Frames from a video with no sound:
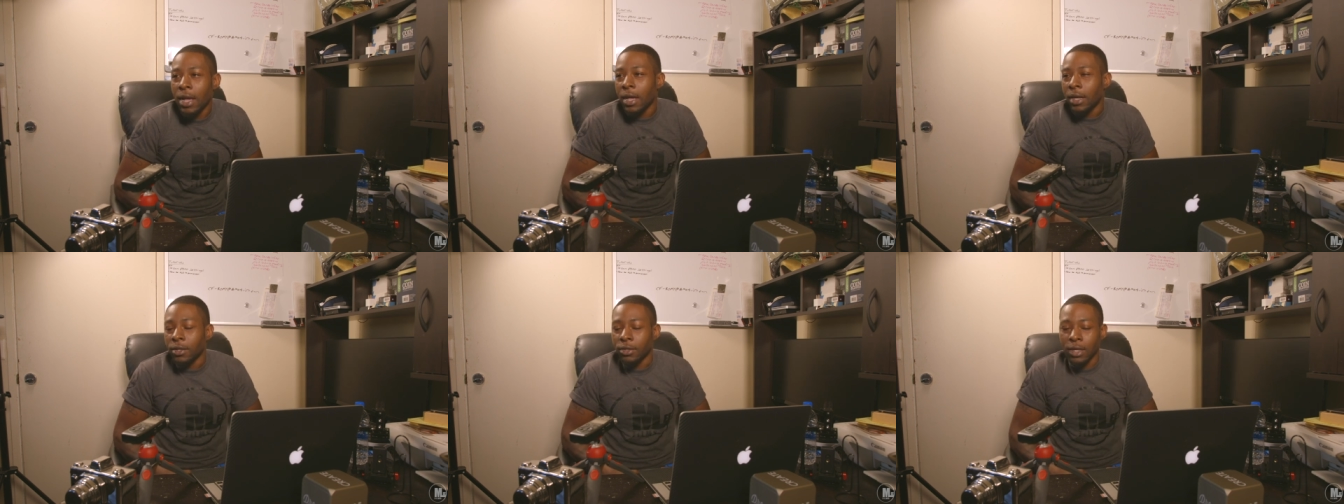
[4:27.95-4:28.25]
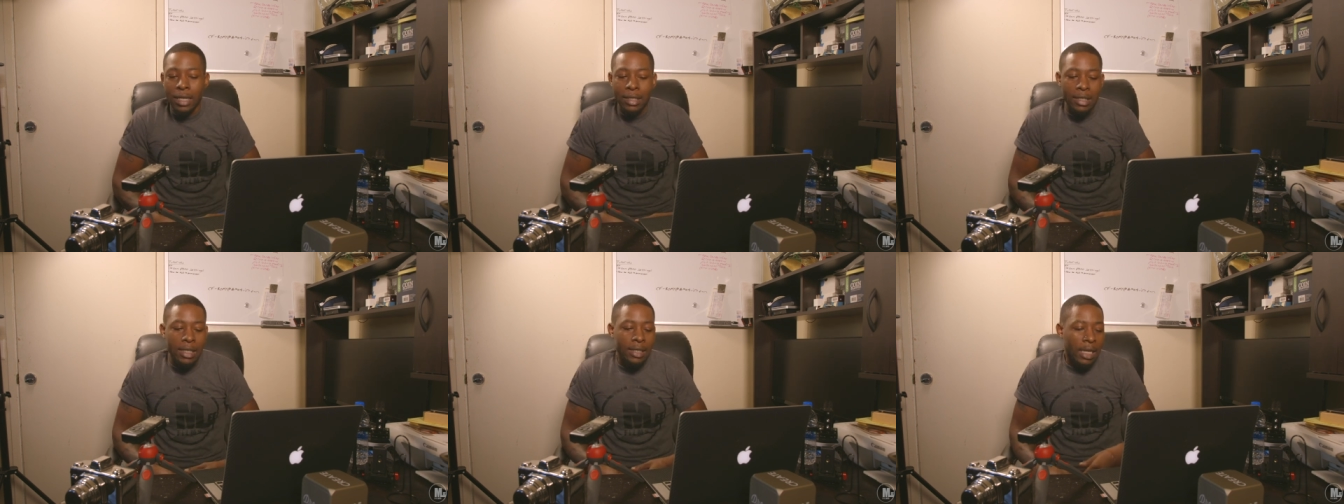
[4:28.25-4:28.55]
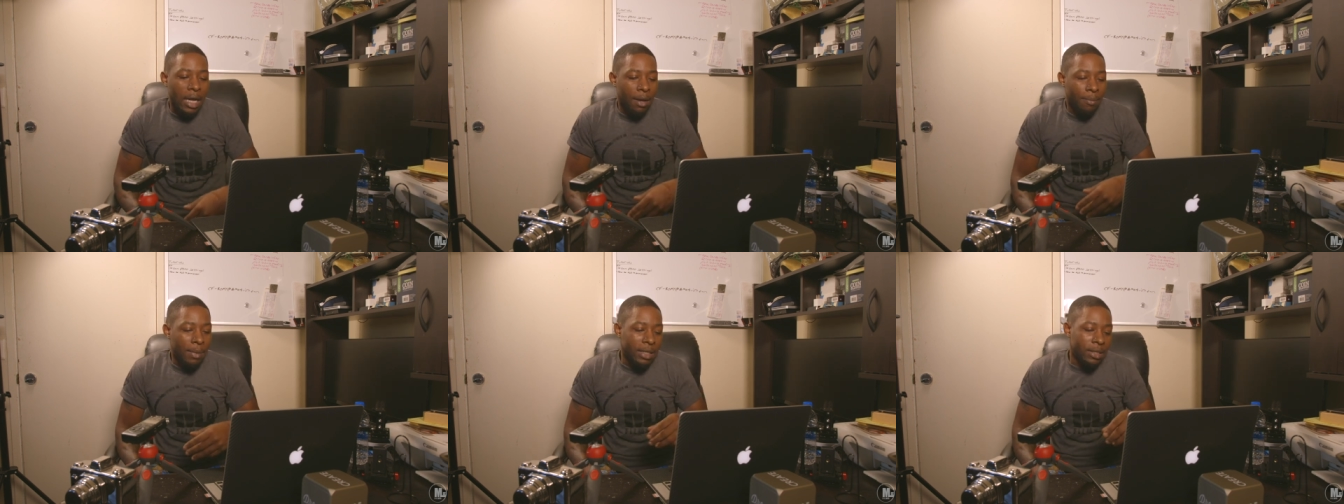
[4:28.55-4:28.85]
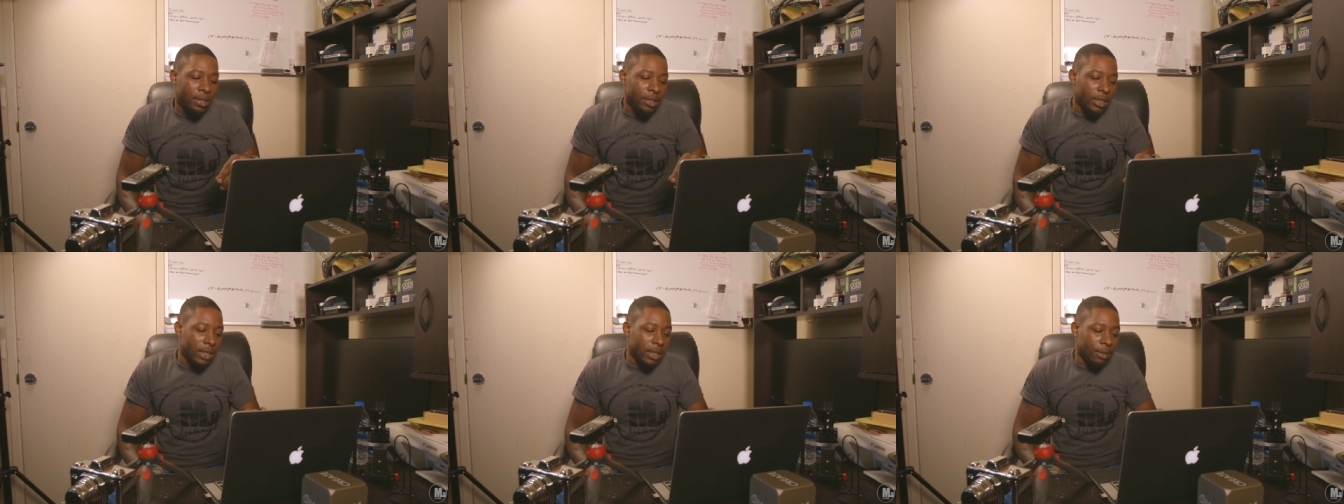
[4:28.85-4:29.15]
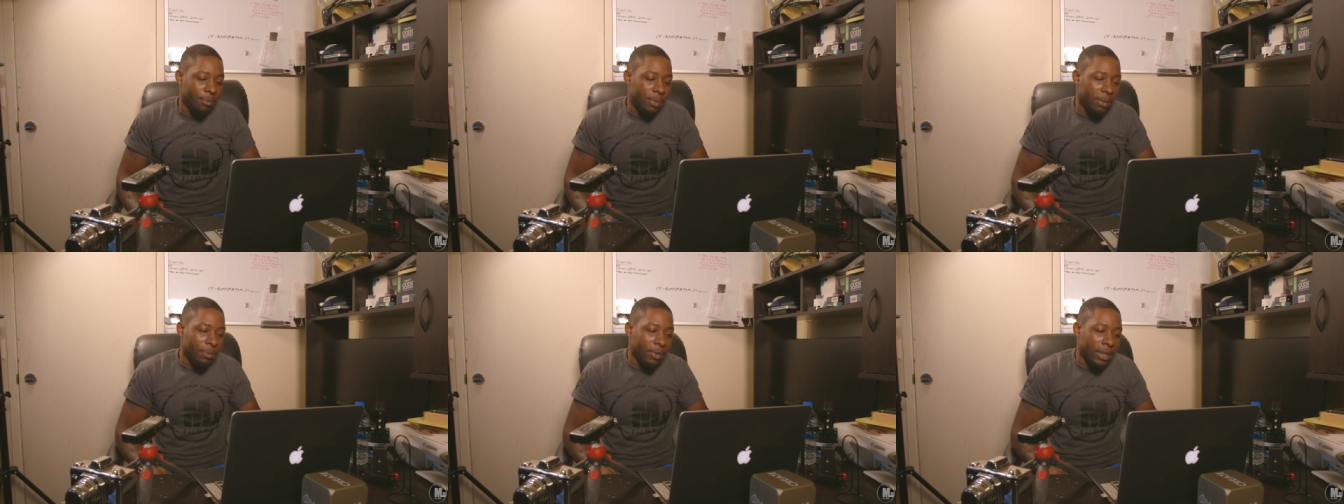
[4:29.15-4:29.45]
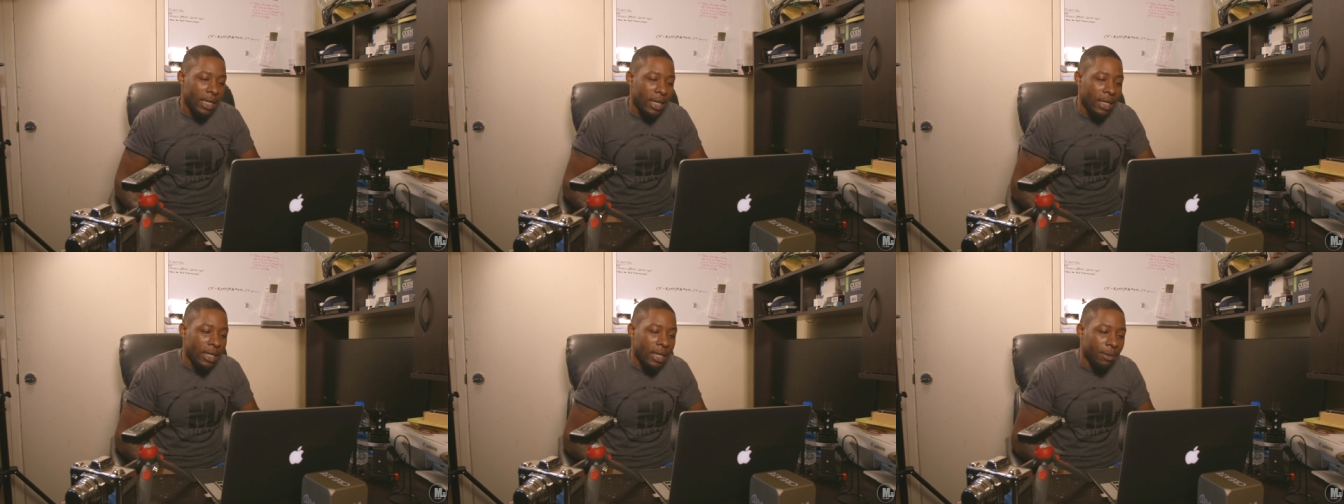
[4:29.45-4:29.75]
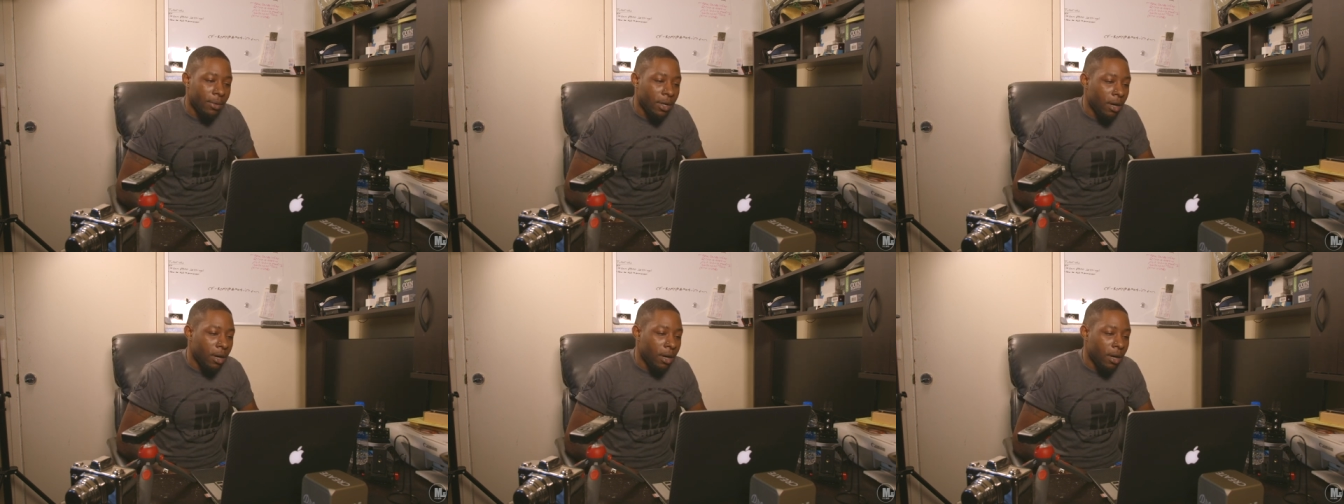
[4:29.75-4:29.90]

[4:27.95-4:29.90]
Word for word: So I sent out messages to people letting them